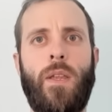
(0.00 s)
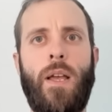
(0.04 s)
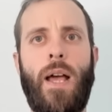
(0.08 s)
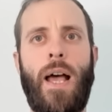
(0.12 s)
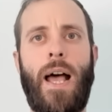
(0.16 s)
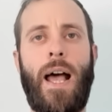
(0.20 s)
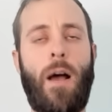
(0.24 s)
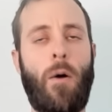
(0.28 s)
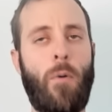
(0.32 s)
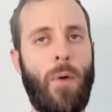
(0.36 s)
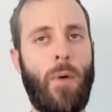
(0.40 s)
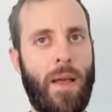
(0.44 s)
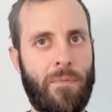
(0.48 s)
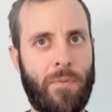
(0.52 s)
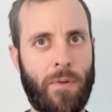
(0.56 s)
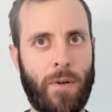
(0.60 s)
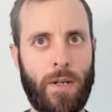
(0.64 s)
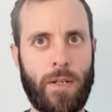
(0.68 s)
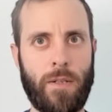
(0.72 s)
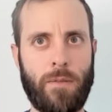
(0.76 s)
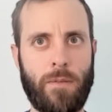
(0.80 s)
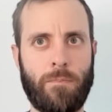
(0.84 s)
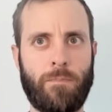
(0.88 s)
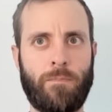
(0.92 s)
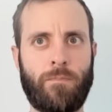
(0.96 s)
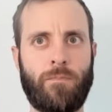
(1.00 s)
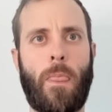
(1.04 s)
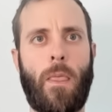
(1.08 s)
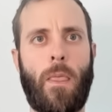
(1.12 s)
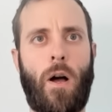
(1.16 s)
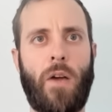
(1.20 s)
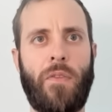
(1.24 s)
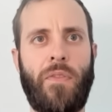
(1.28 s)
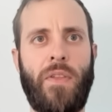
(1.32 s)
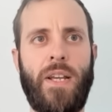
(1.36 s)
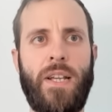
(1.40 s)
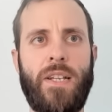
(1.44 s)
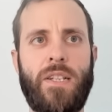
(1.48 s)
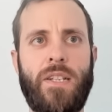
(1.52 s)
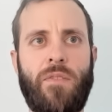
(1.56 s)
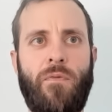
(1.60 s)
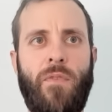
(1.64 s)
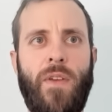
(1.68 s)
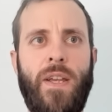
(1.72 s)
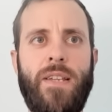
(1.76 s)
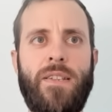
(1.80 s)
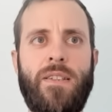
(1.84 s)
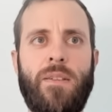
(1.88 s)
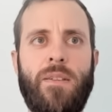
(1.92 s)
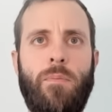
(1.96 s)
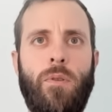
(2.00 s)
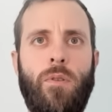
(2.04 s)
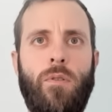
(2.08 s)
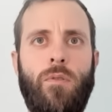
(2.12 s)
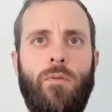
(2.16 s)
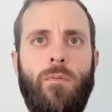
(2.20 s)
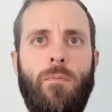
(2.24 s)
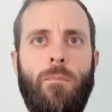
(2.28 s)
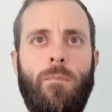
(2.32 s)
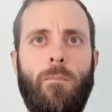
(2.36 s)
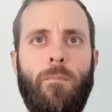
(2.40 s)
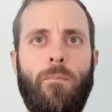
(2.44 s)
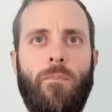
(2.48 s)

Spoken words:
However, I think it's feasible